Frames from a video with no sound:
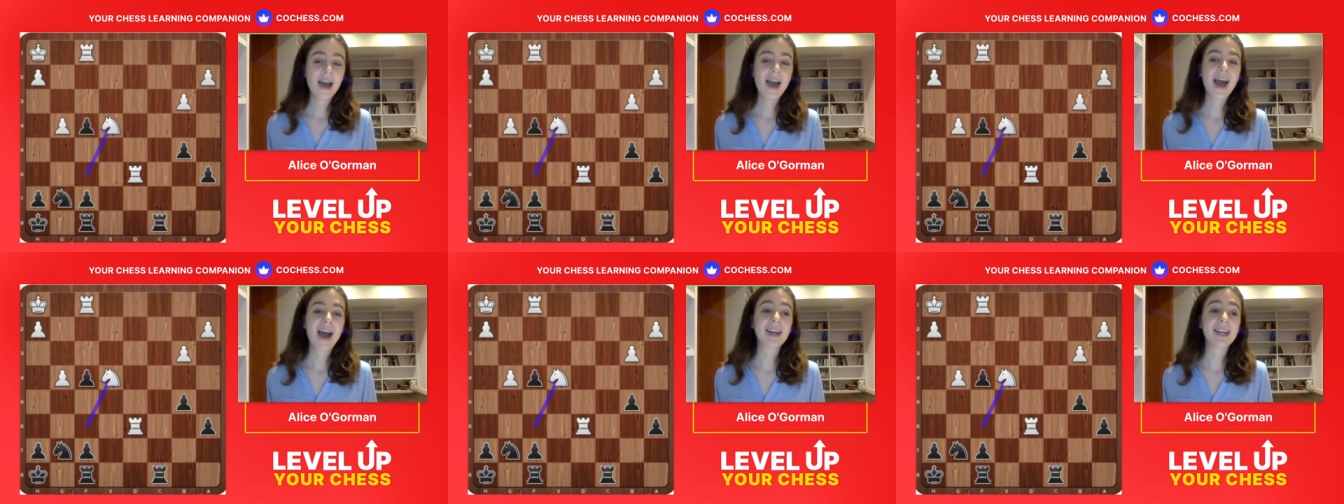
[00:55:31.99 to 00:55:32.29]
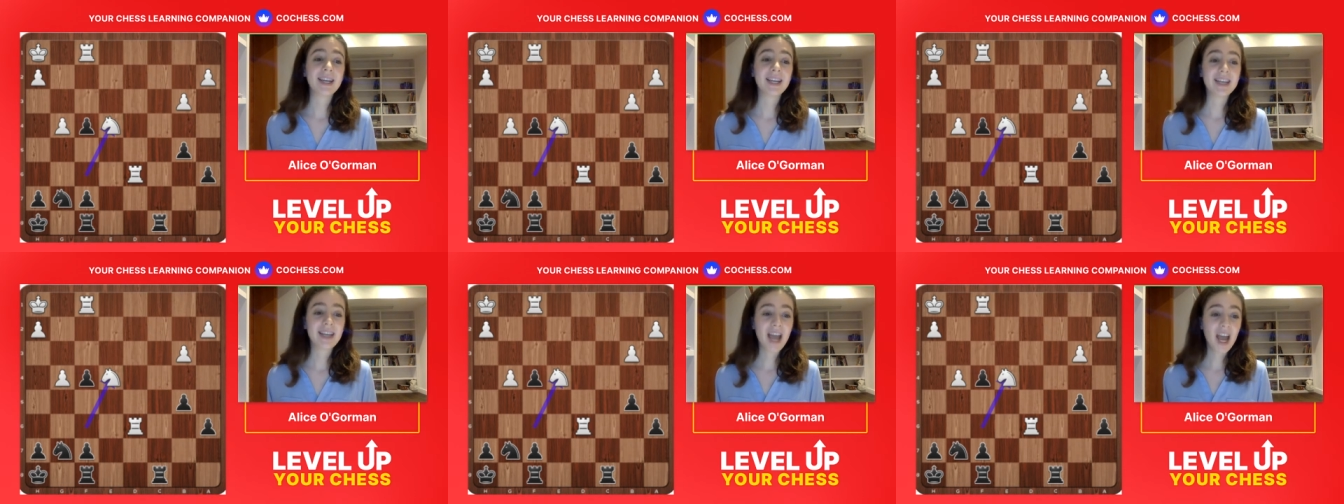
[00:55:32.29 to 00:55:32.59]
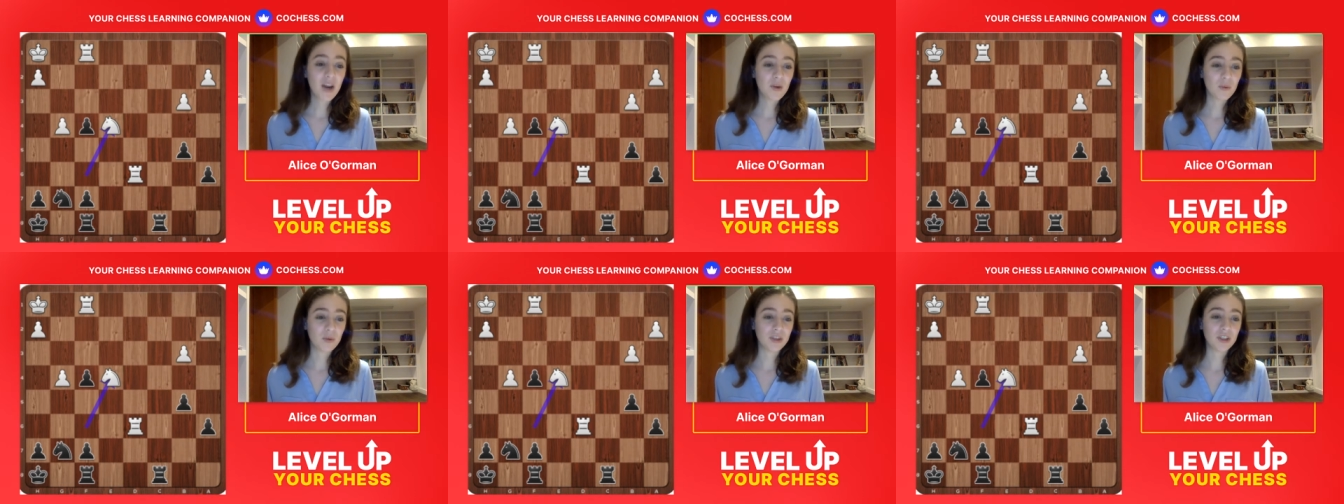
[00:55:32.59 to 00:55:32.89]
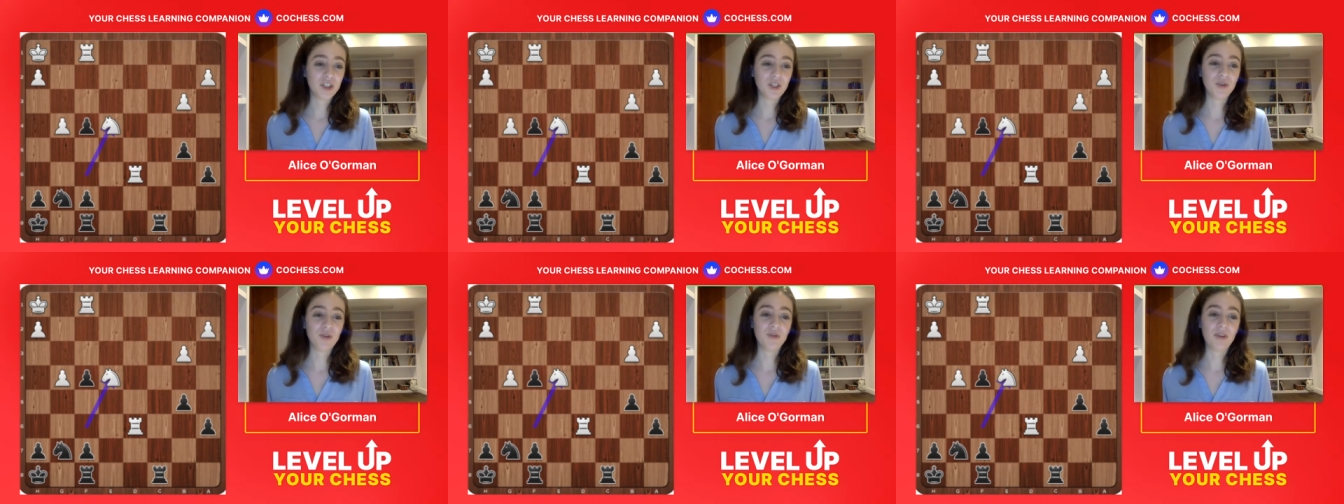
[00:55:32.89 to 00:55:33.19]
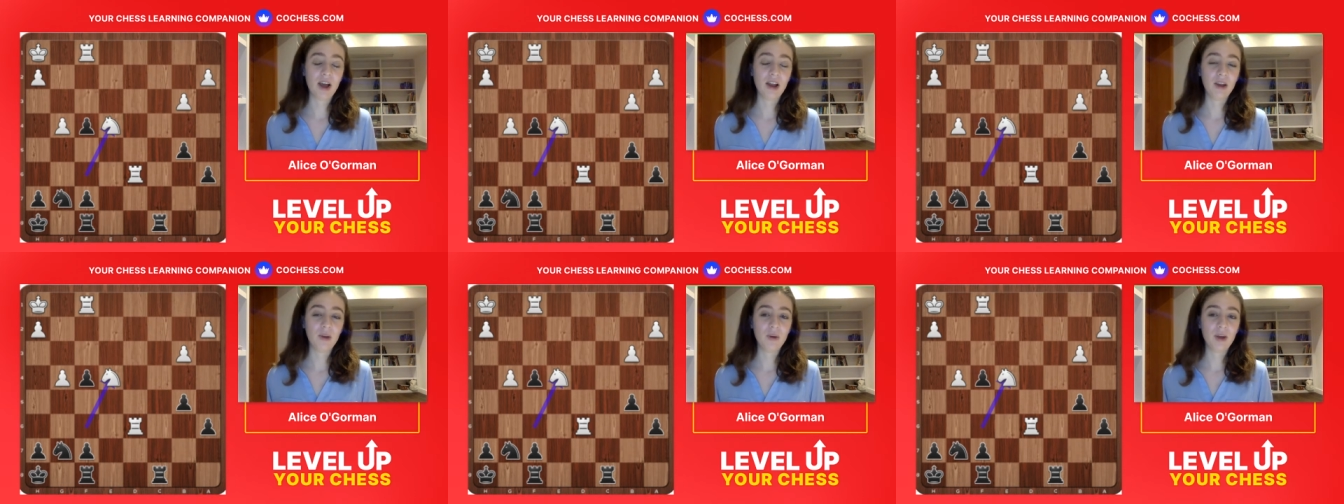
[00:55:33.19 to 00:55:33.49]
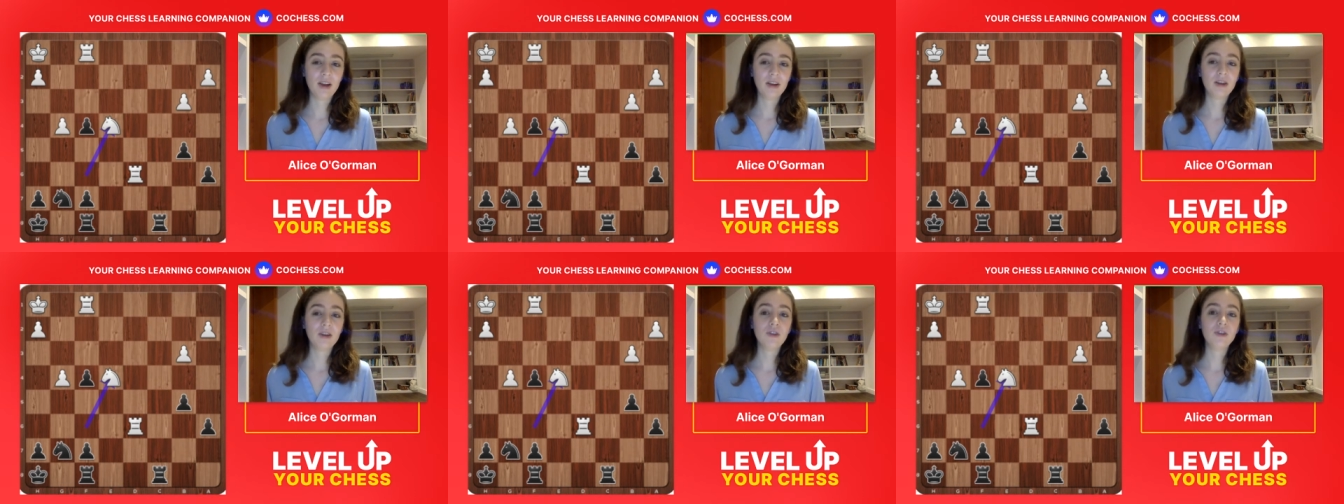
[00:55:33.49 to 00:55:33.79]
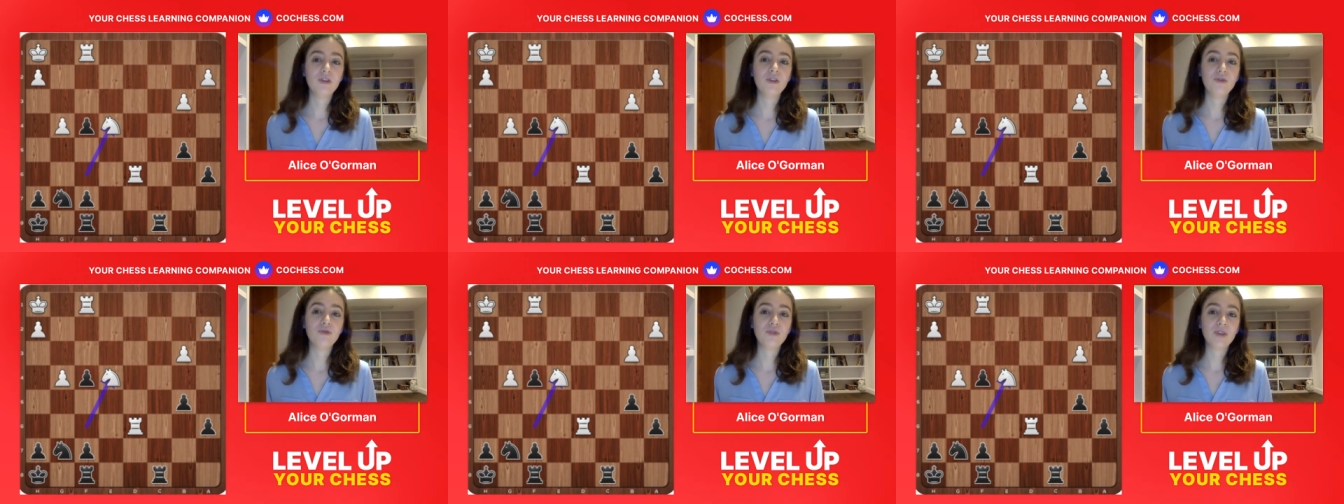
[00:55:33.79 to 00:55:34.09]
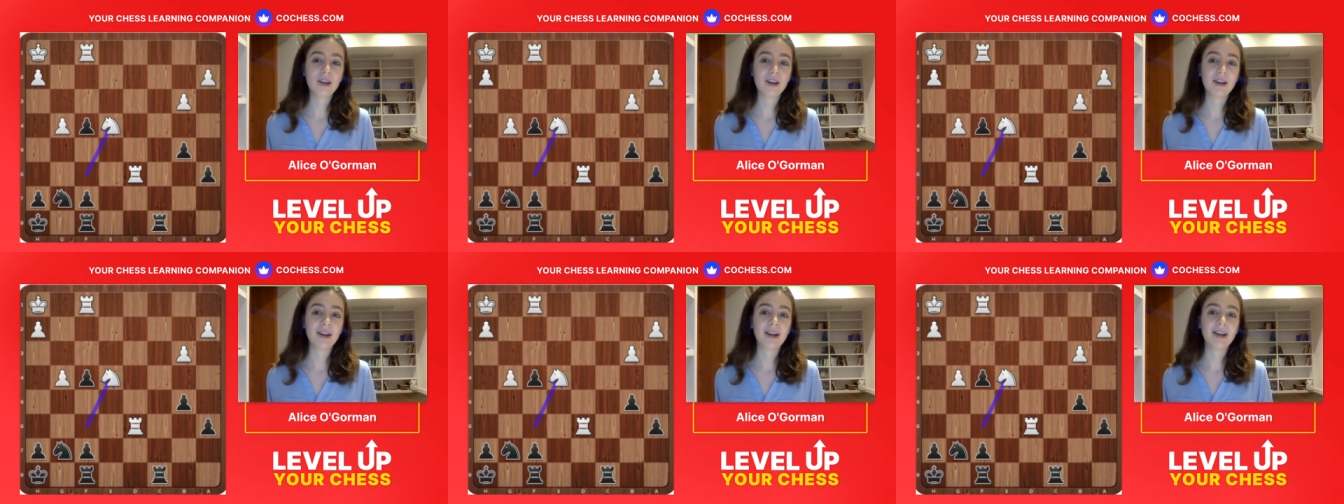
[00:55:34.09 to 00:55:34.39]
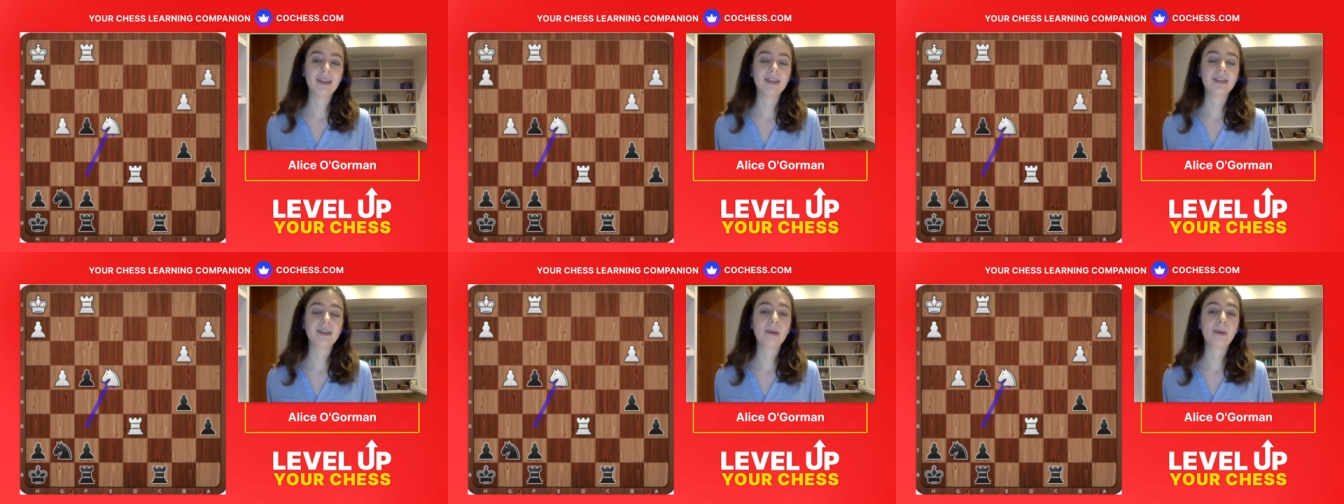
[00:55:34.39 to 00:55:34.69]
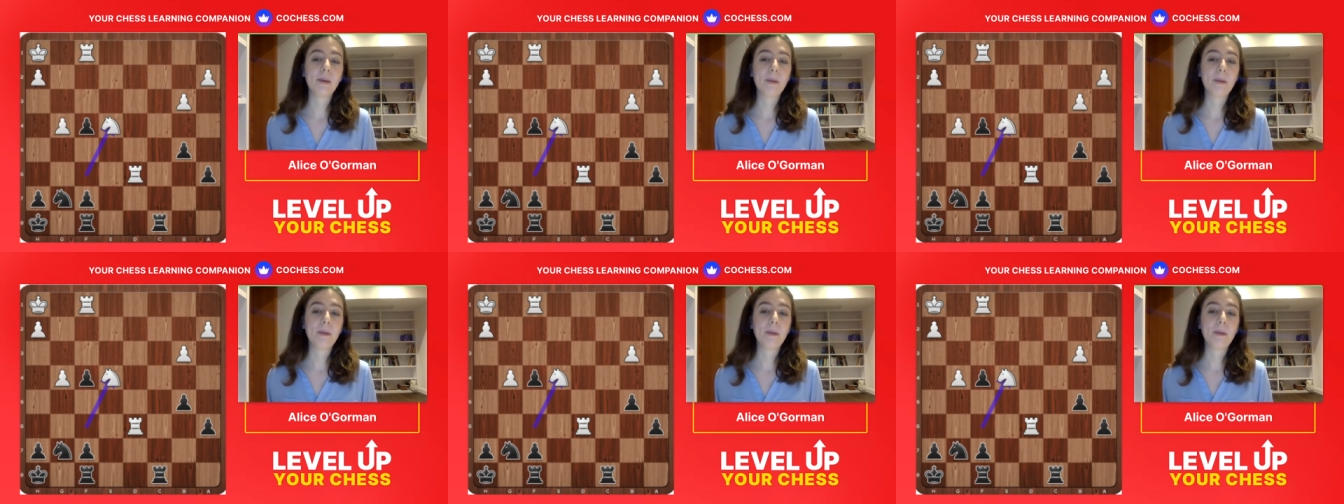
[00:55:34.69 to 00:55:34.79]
And again, once you evaluate, you realize